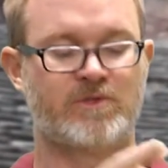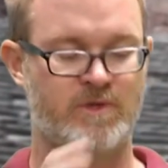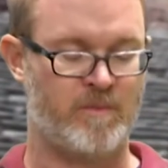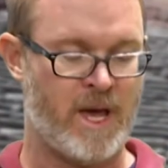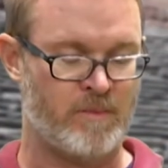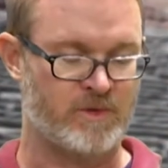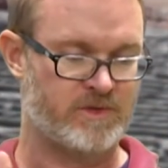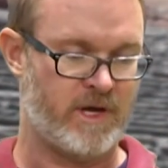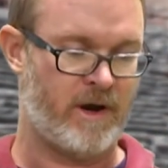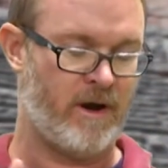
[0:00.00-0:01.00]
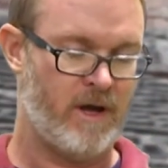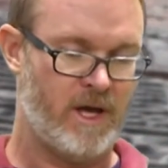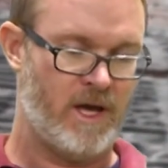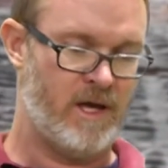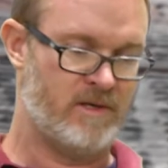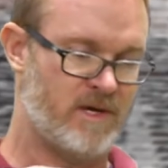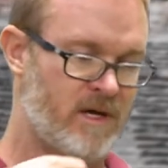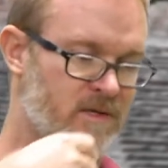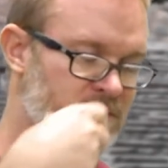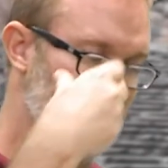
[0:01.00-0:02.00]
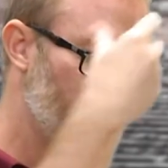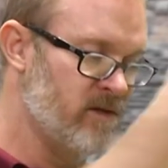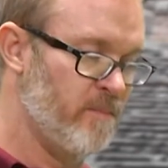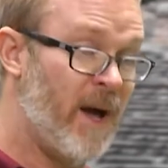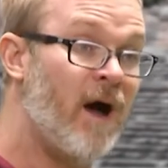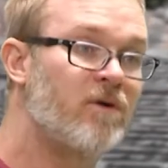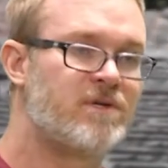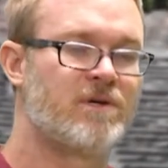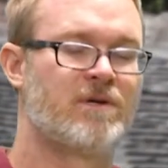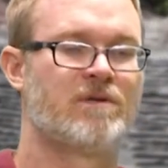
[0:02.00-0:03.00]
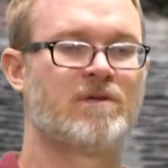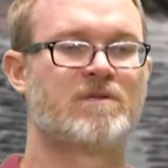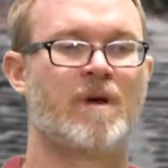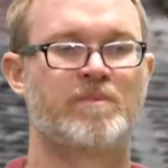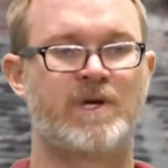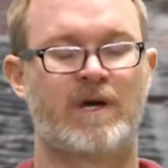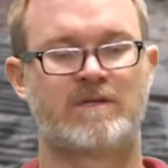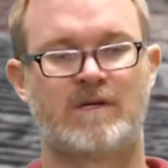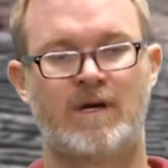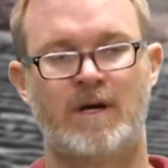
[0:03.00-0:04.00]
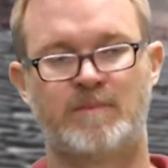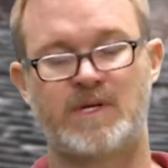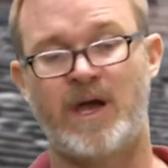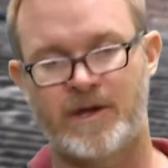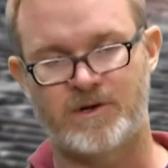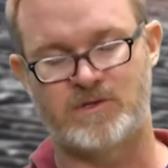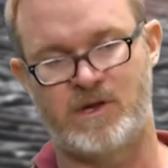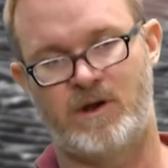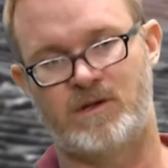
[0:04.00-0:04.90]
So mammals there is about the subject tigers there.